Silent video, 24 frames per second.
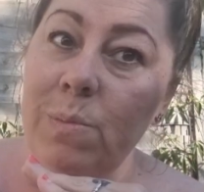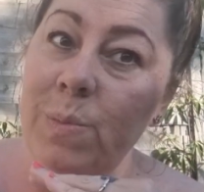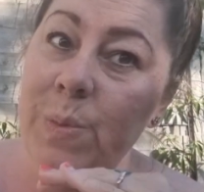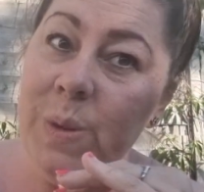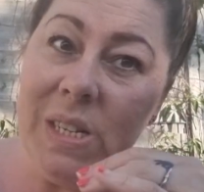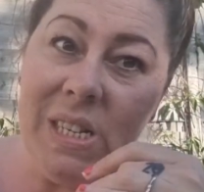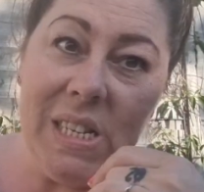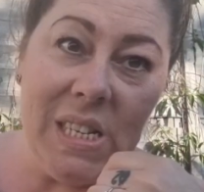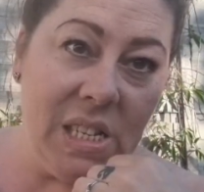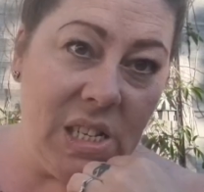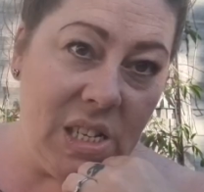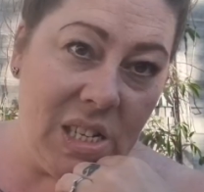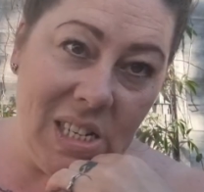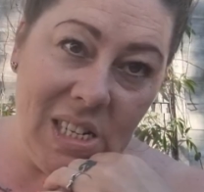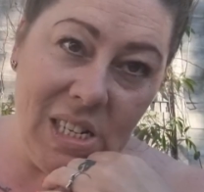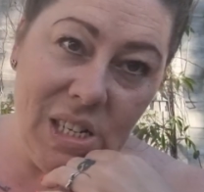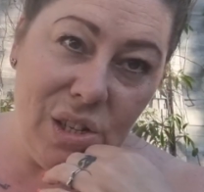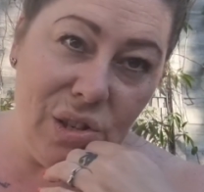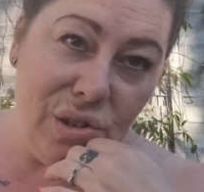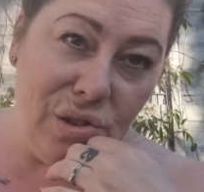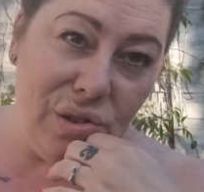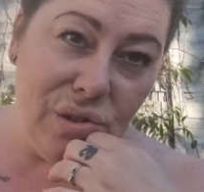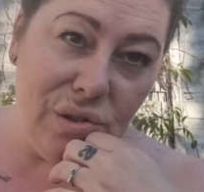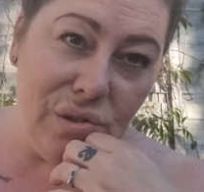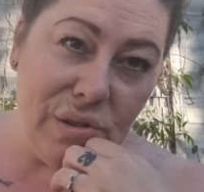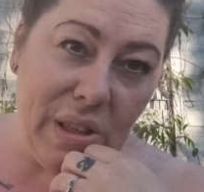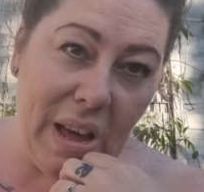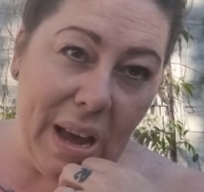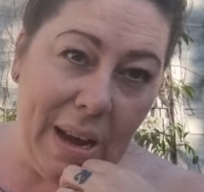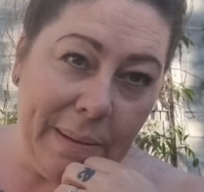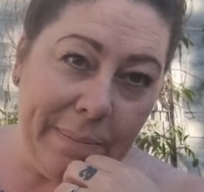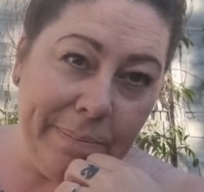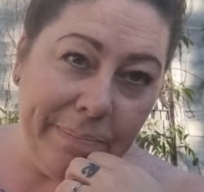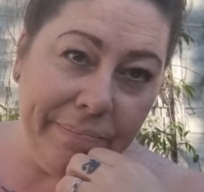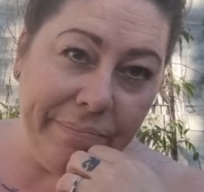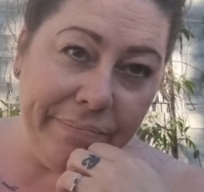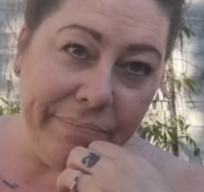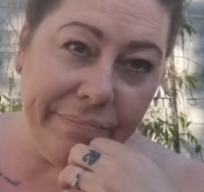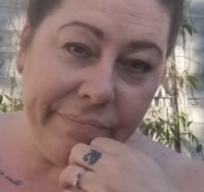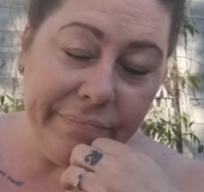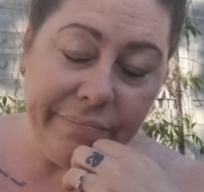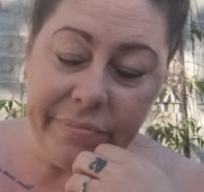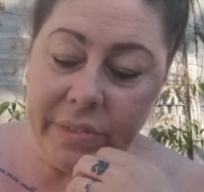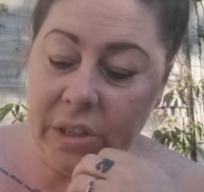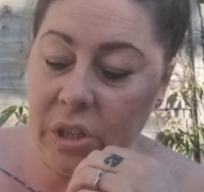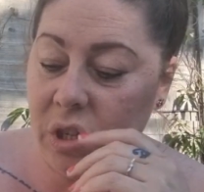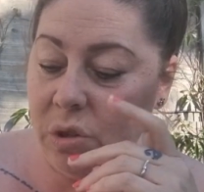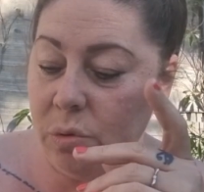We didn't need to do
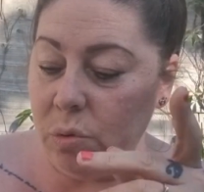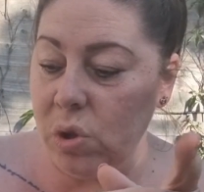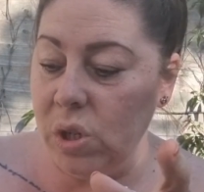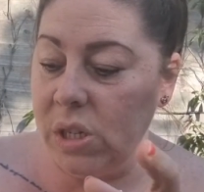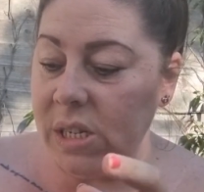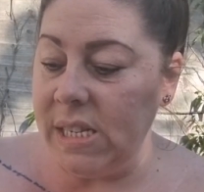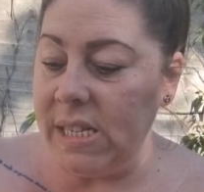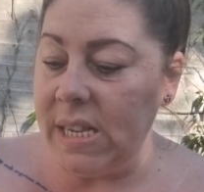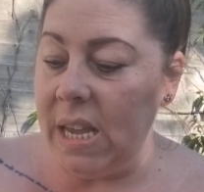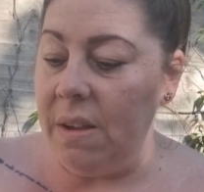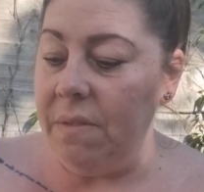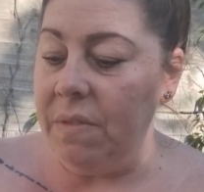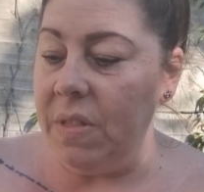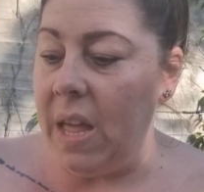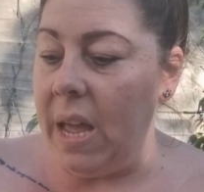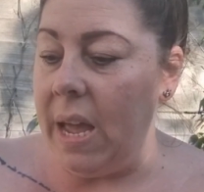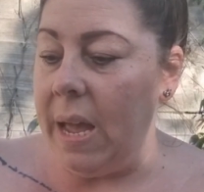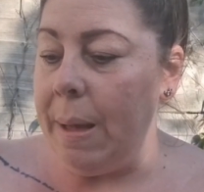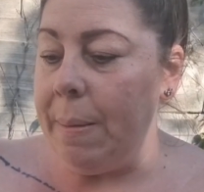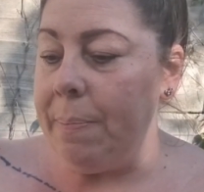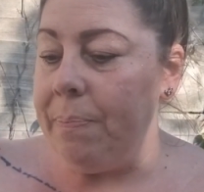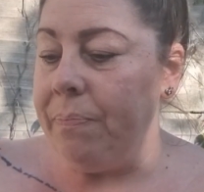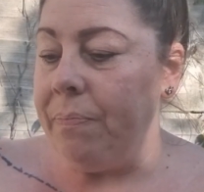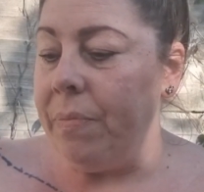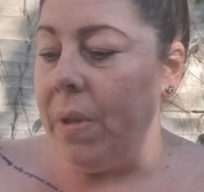that. So we could have saved there.